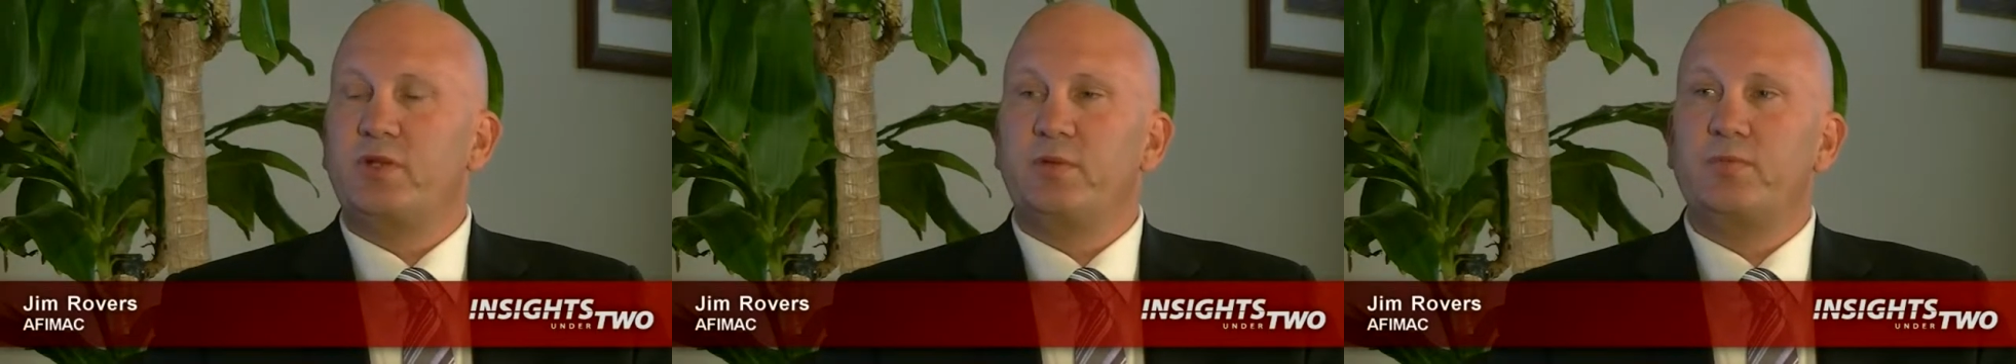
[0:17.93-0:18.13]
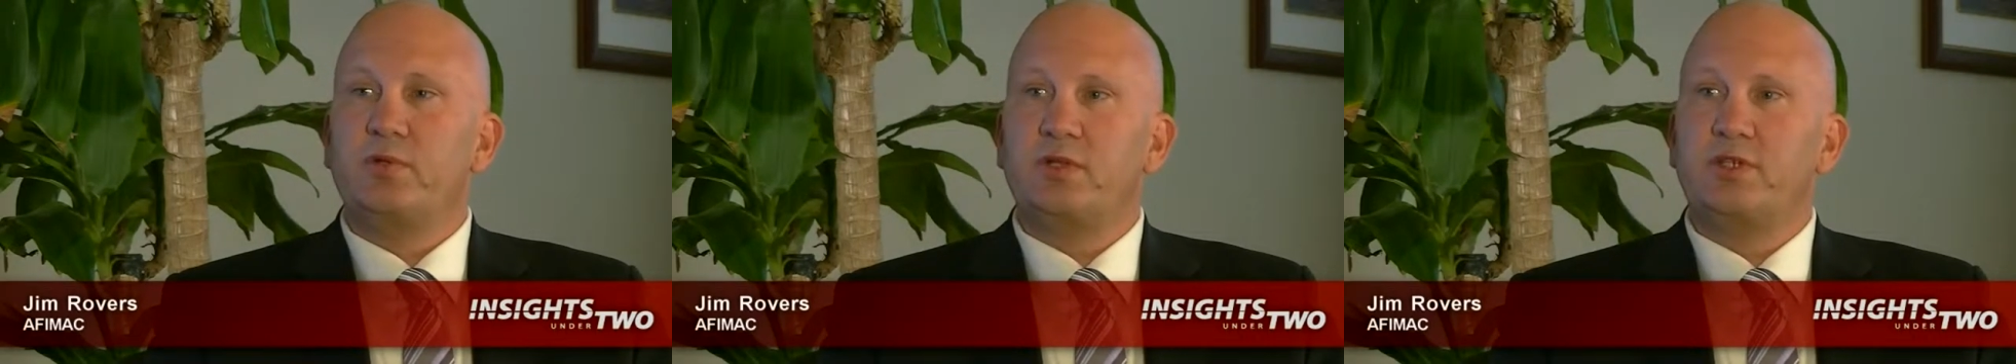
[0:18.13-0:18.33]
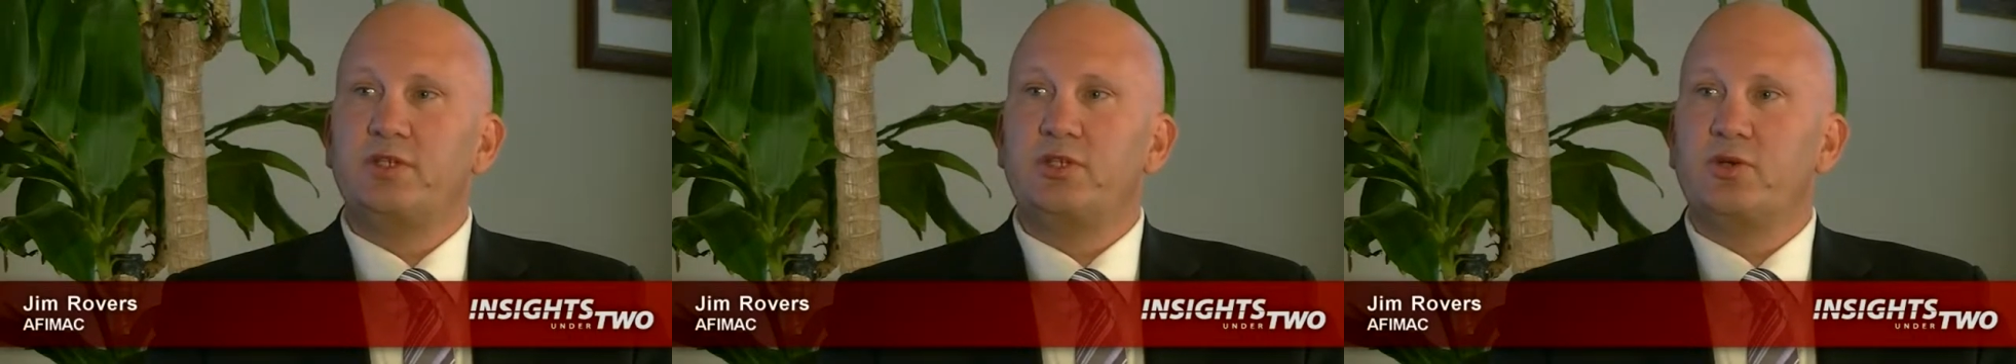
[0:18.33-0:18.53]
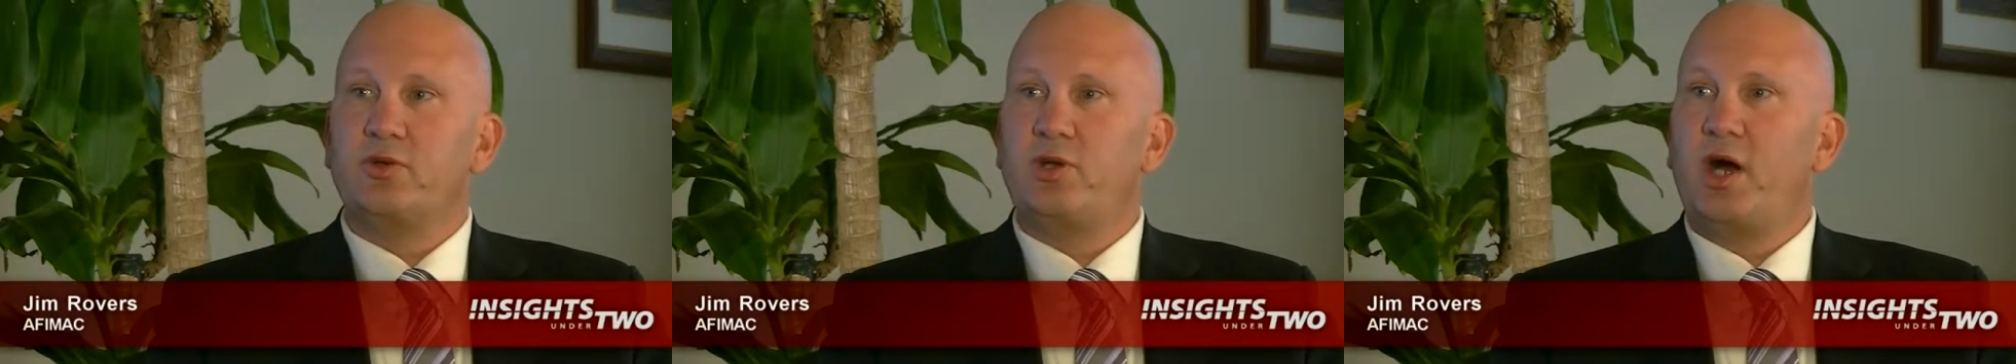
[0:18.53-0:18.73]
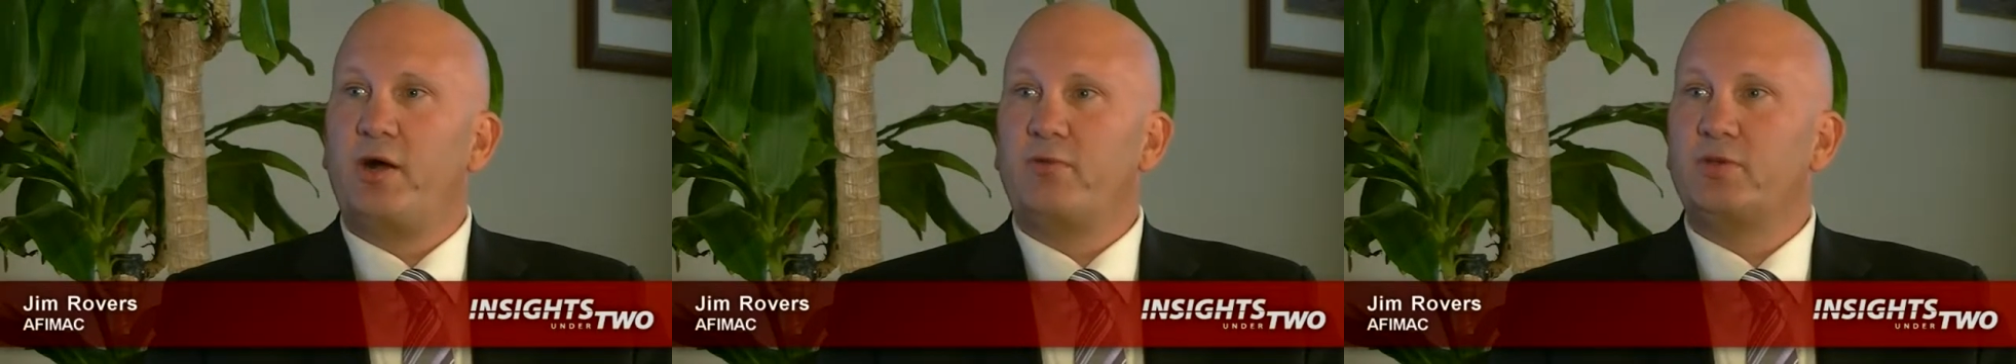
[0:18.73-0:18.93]
the police are
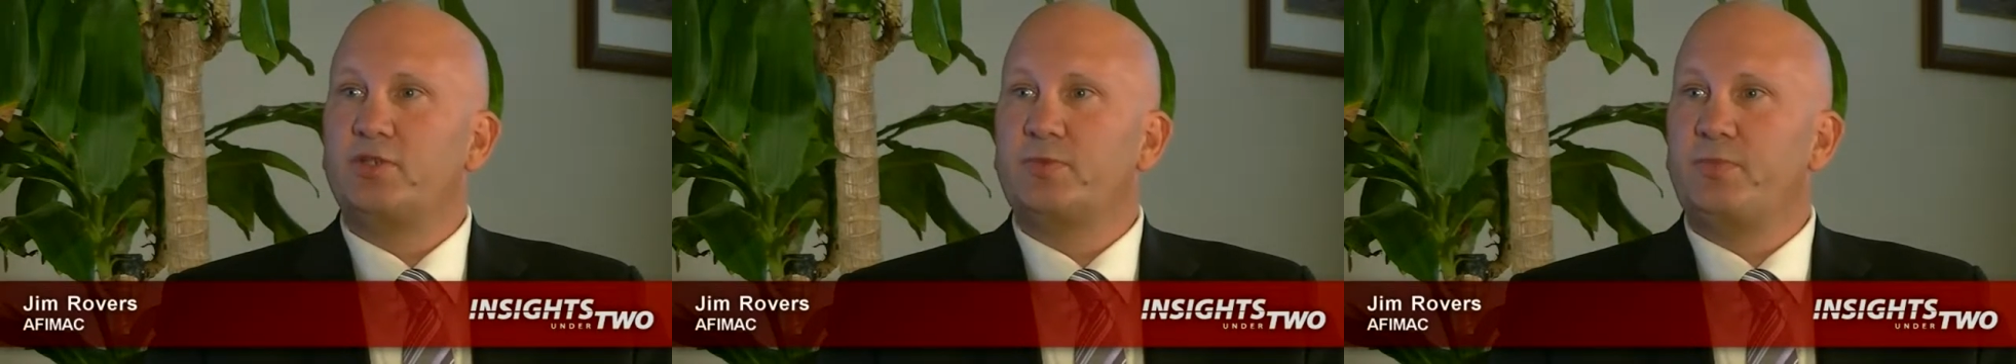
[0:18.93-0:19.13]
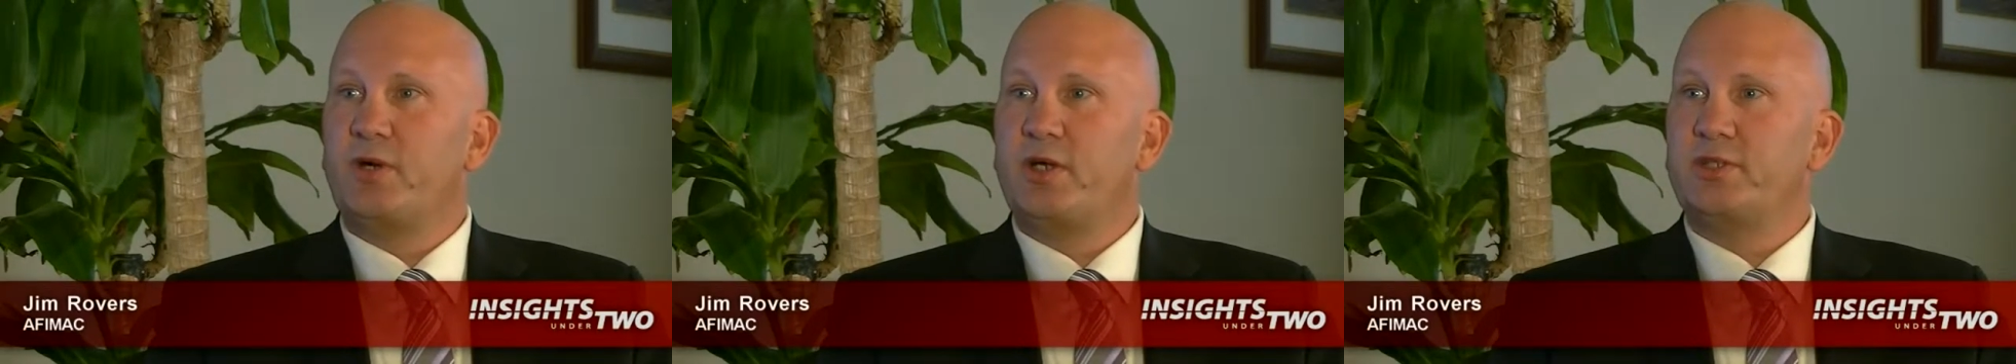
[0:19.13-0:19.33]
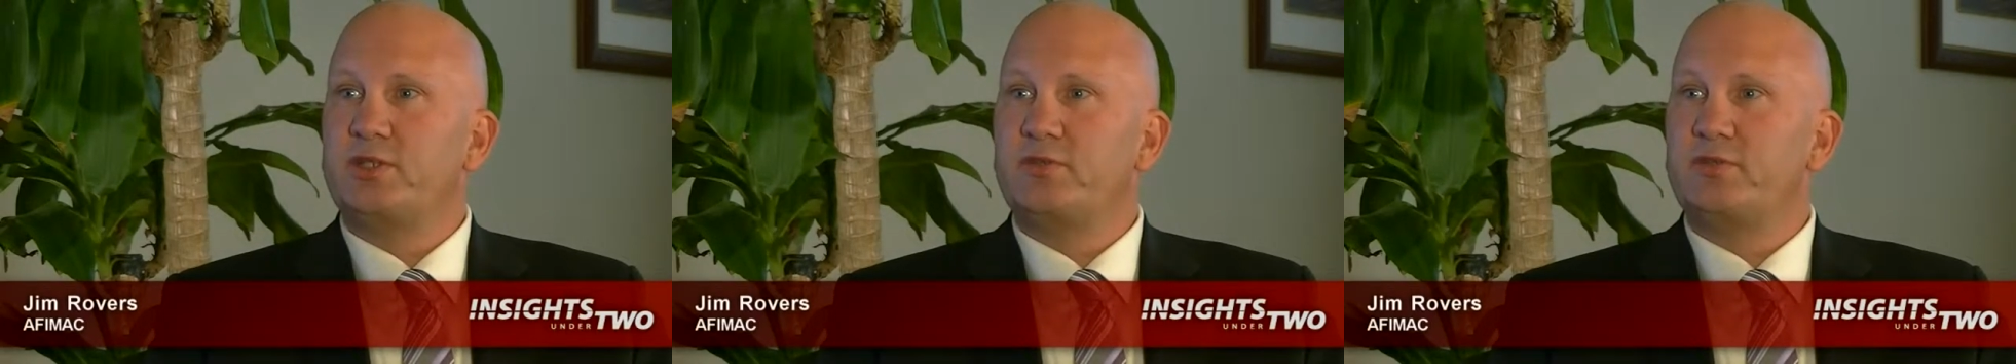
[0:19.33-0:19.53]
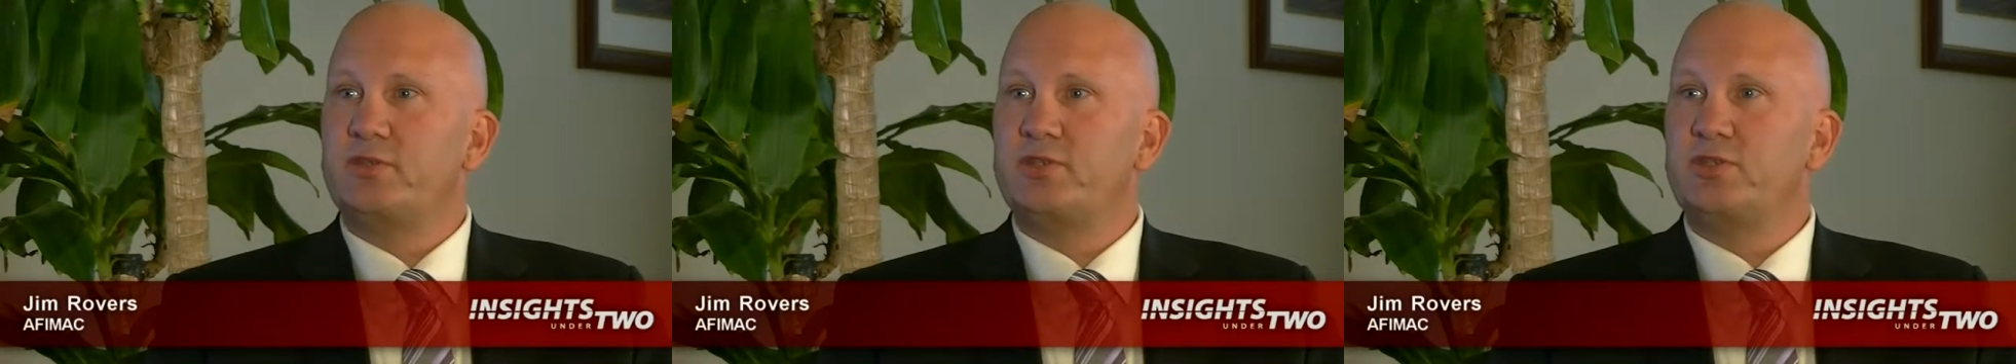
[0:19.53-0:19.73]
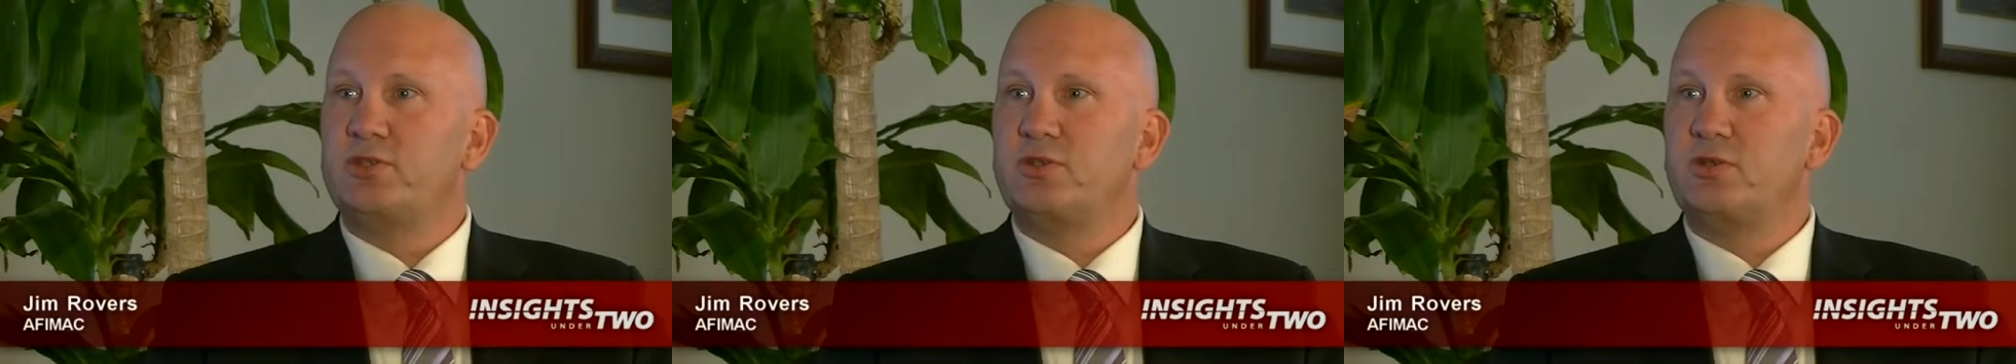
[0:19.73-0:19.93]
not responsive,
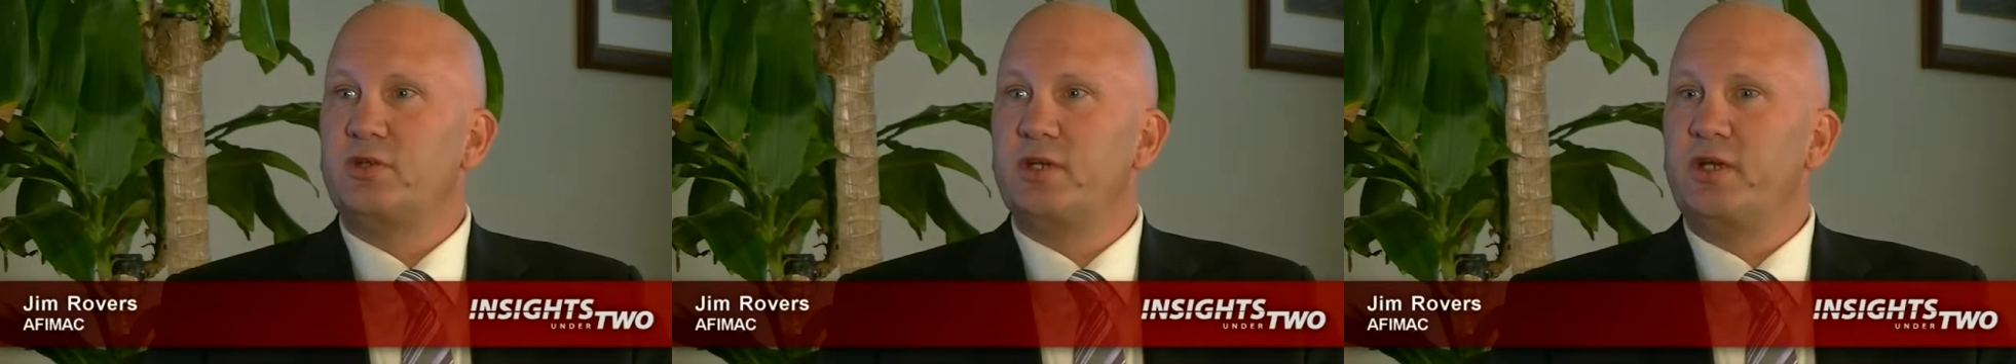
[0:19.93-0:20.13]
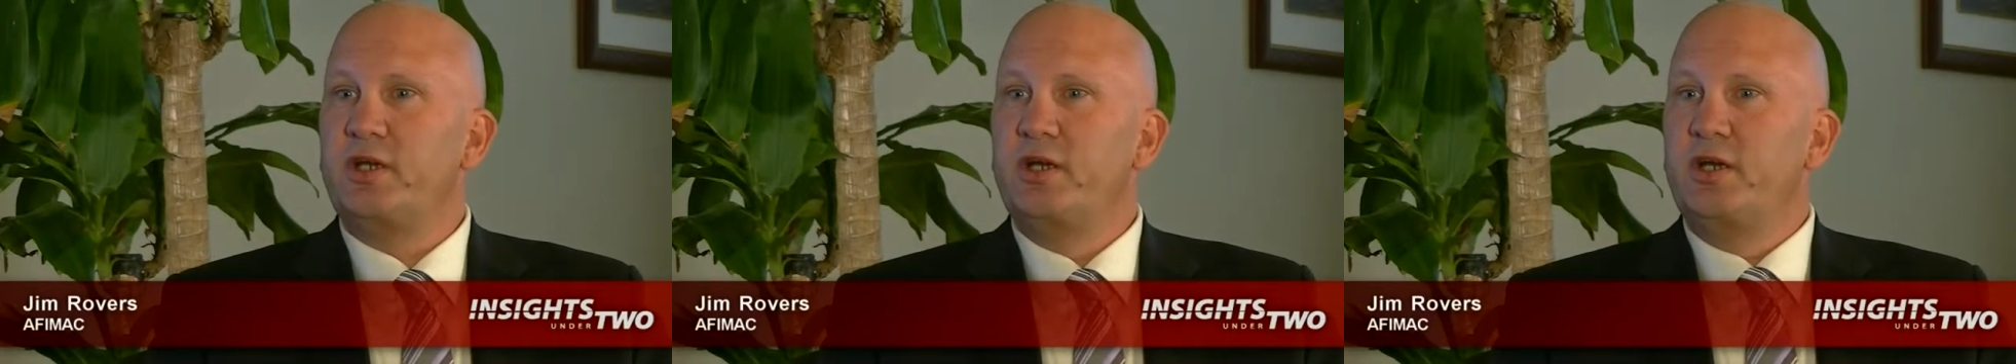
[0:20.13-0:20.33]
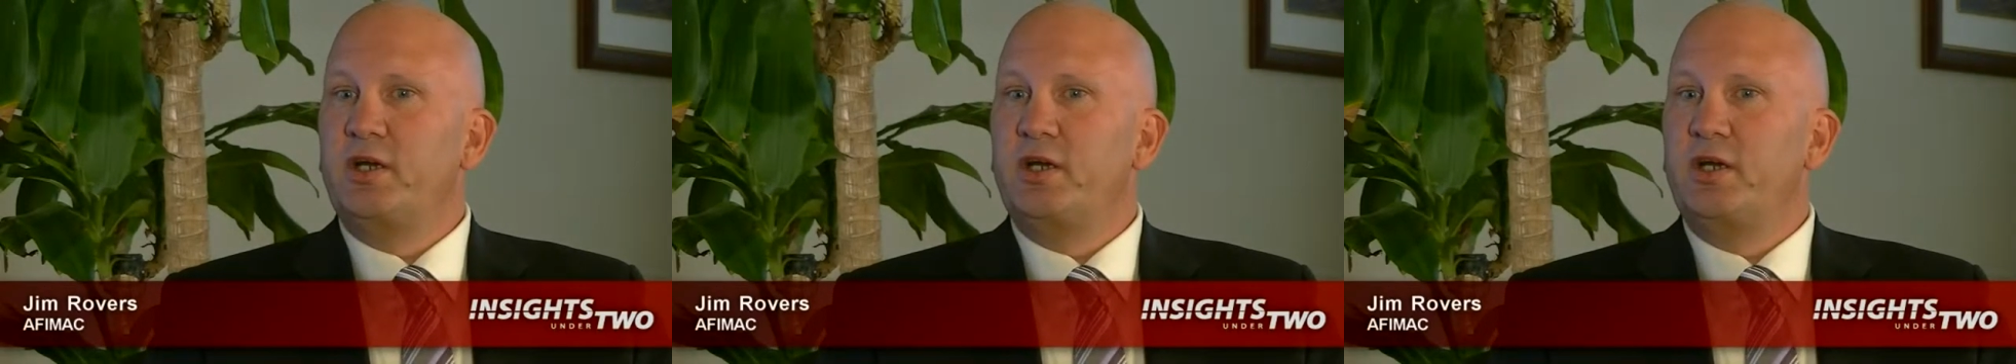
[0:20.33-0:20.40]
and certainly